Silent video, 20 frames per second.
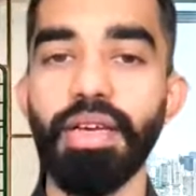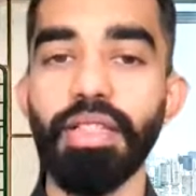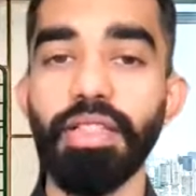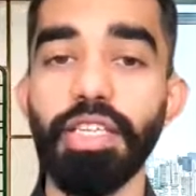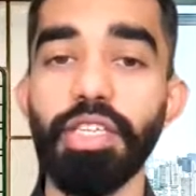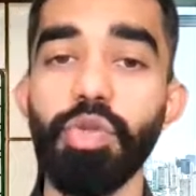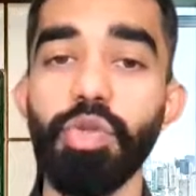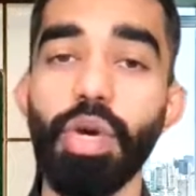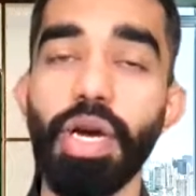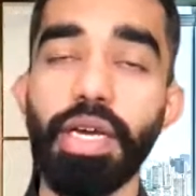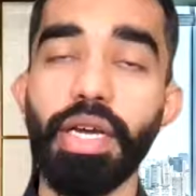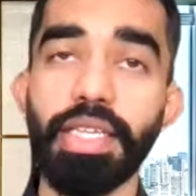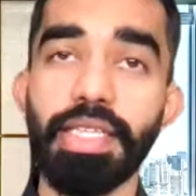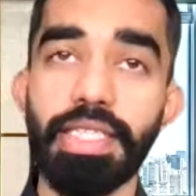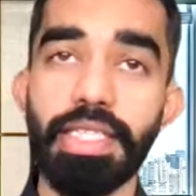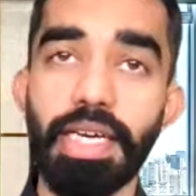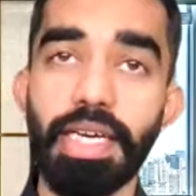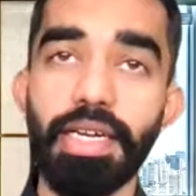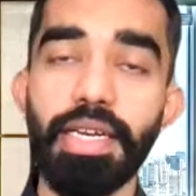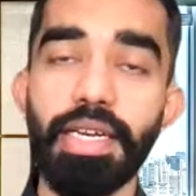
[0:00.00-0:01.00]
This work is
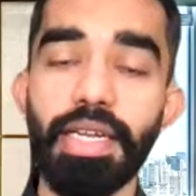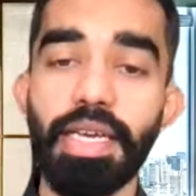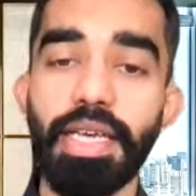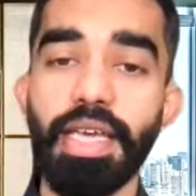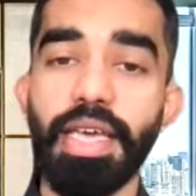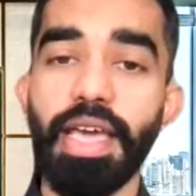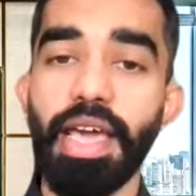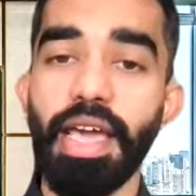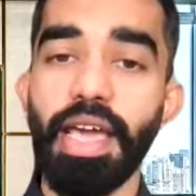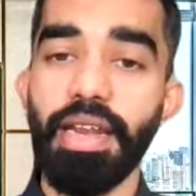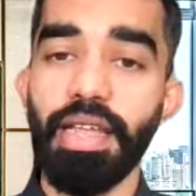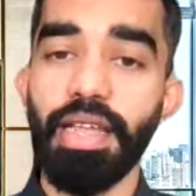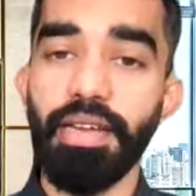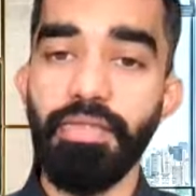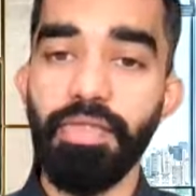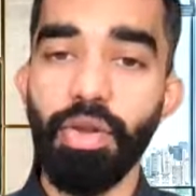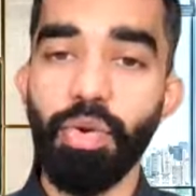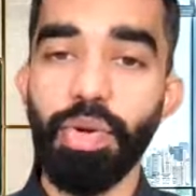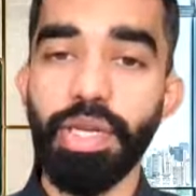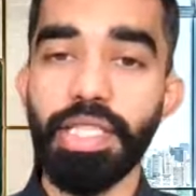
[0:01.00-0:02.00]
done and
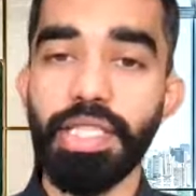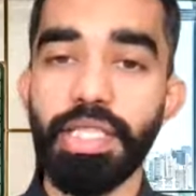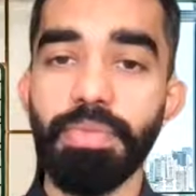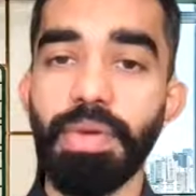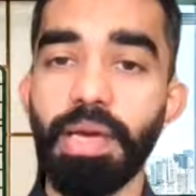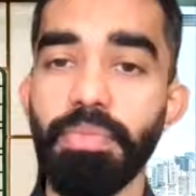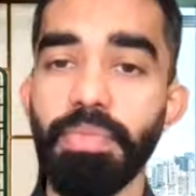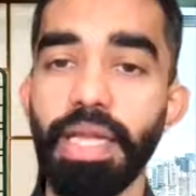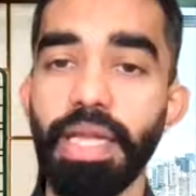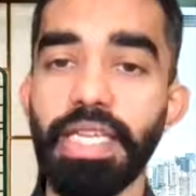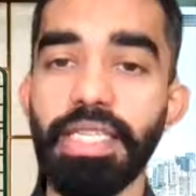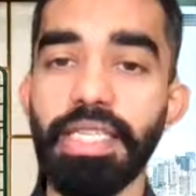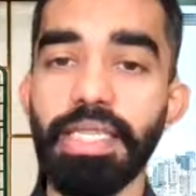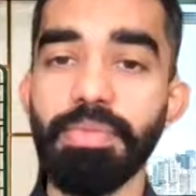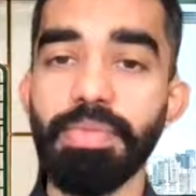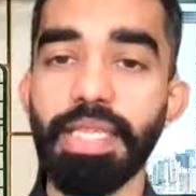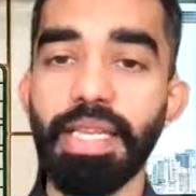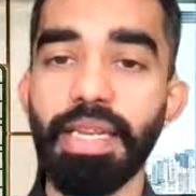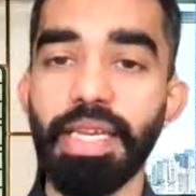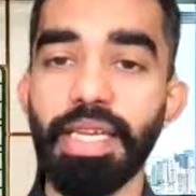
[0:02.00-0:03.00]
influenced by many
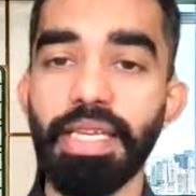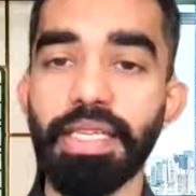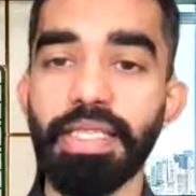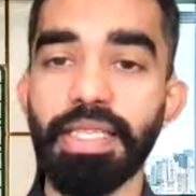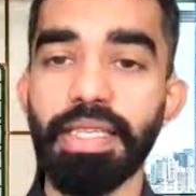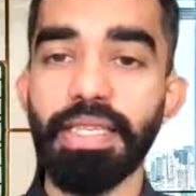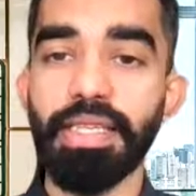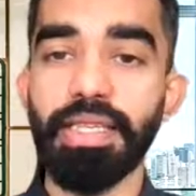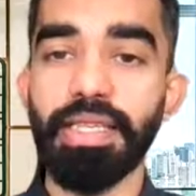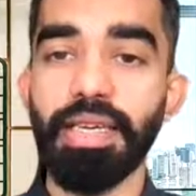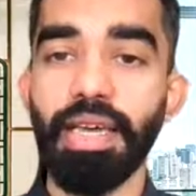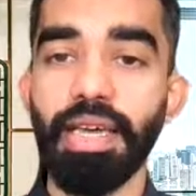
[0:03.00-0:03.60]
teams at LinkedIn,